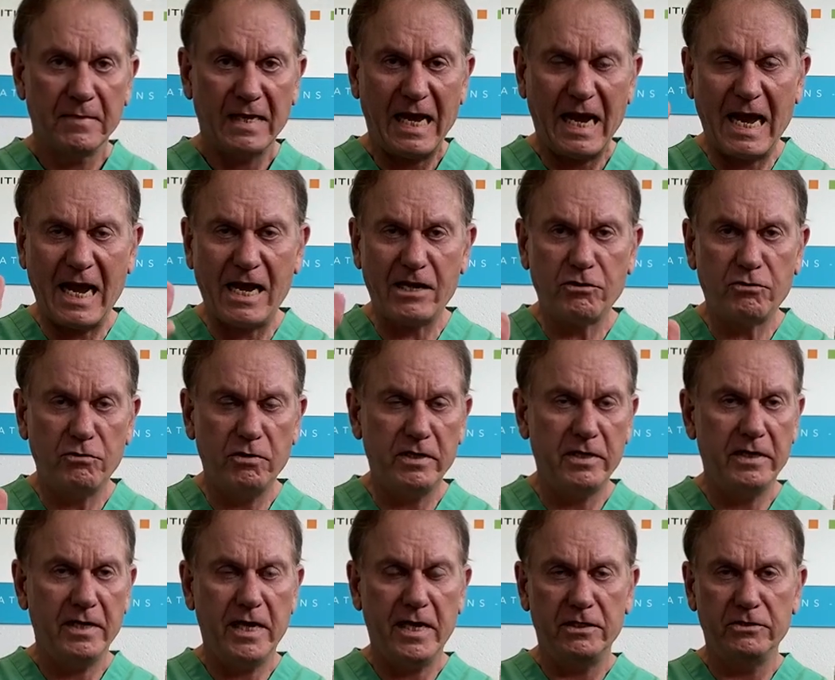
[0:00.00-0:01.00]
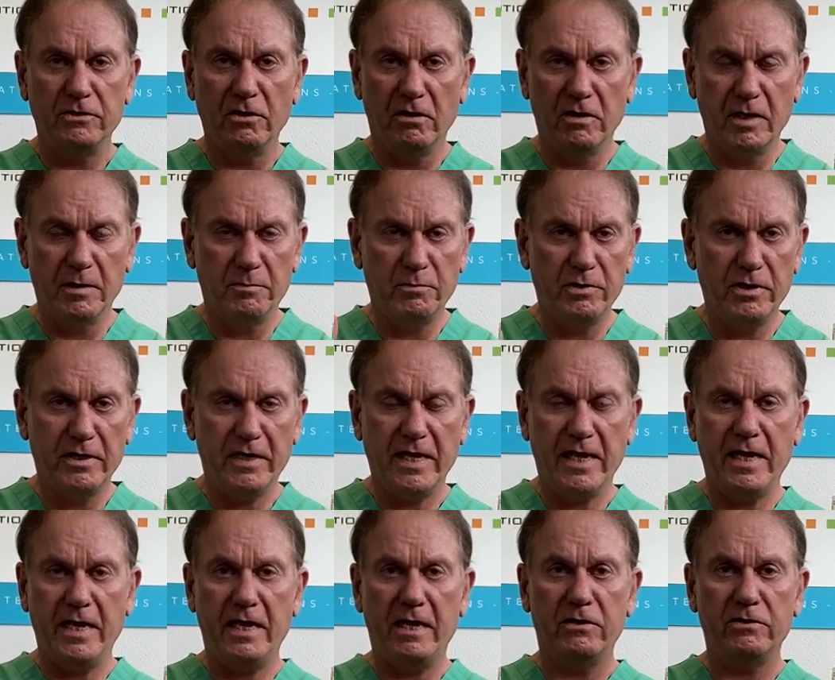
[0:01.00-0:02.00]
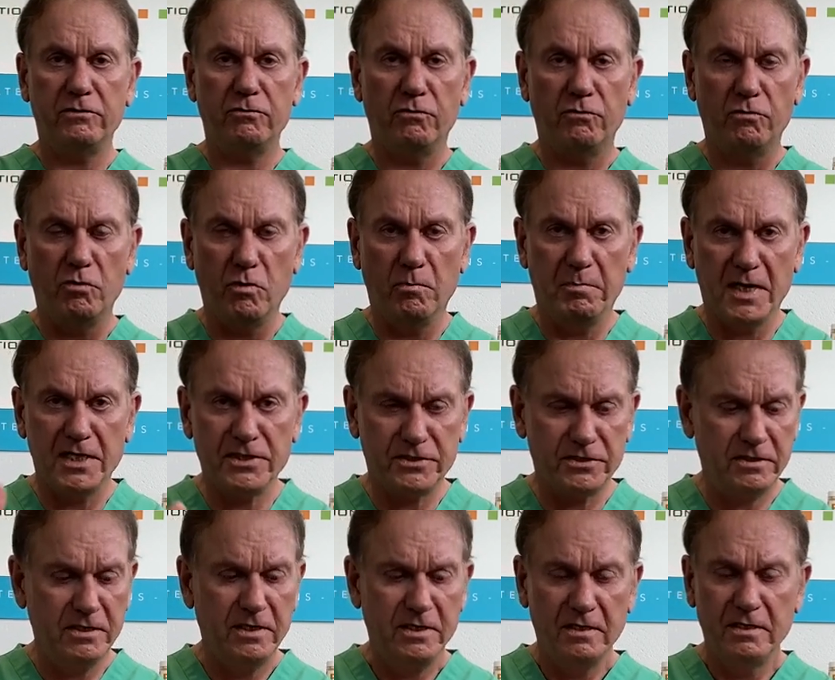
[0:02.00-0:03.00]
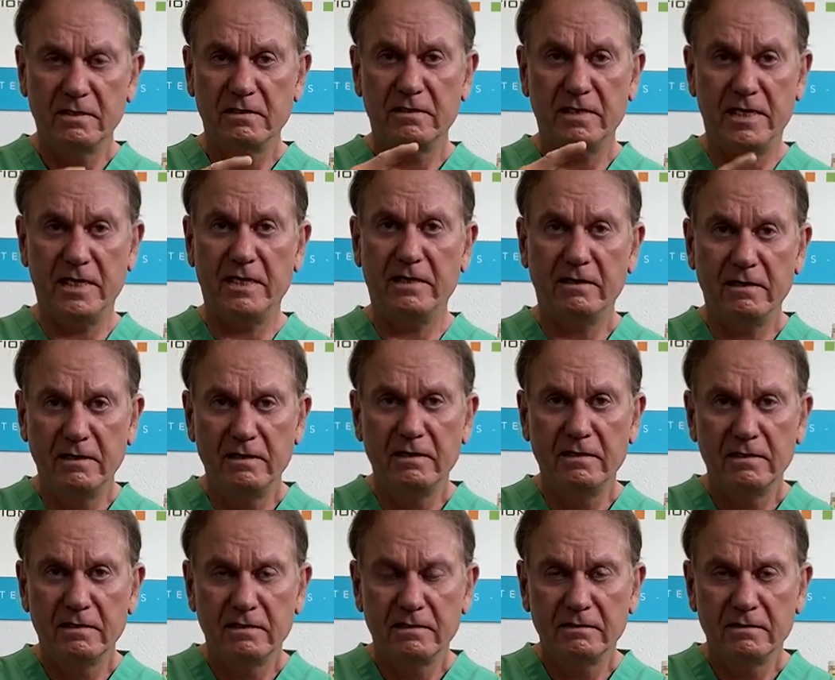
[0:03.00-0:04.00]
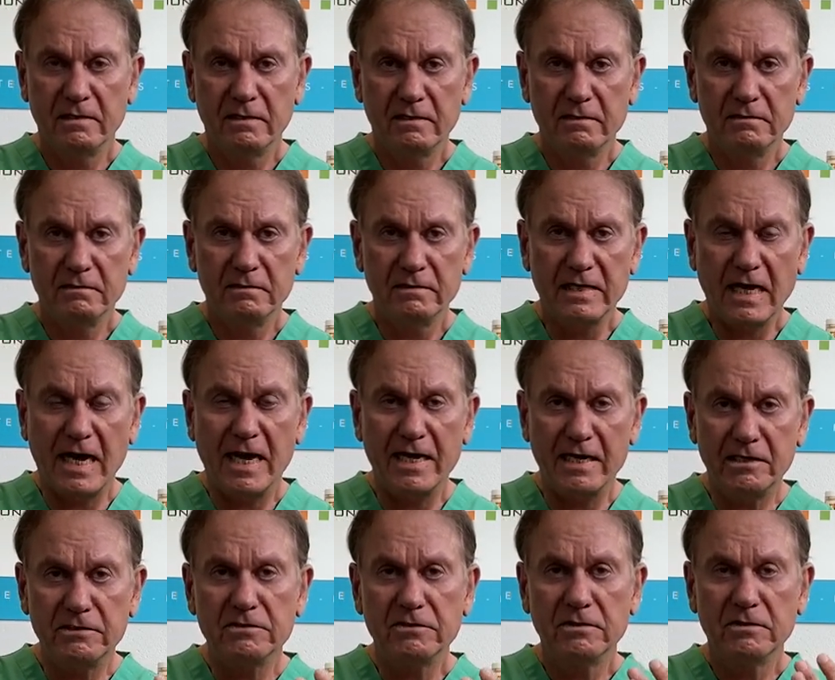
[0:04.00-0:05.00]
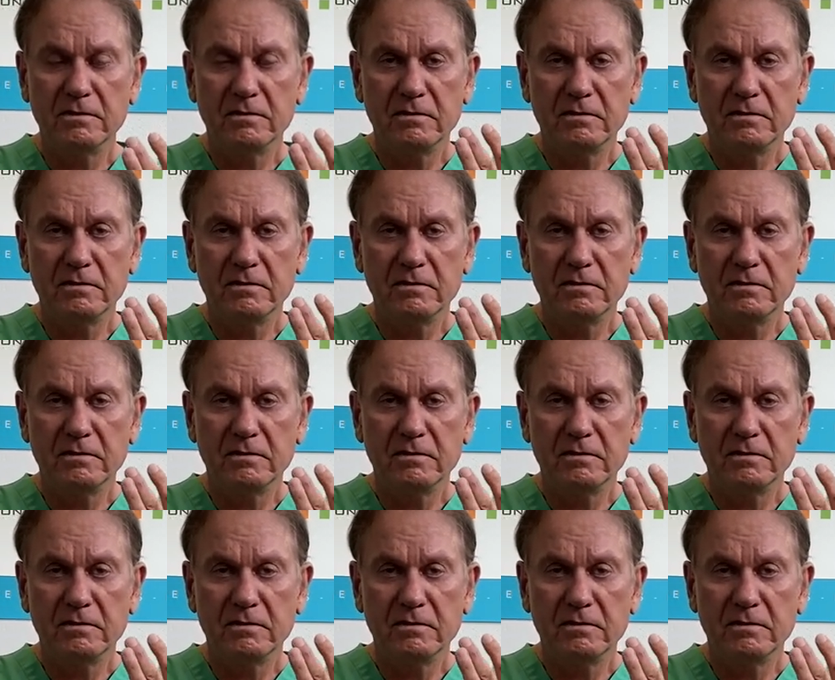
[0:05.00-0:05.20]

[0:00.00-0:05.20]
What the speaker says: accurate and deliberate and robust that diet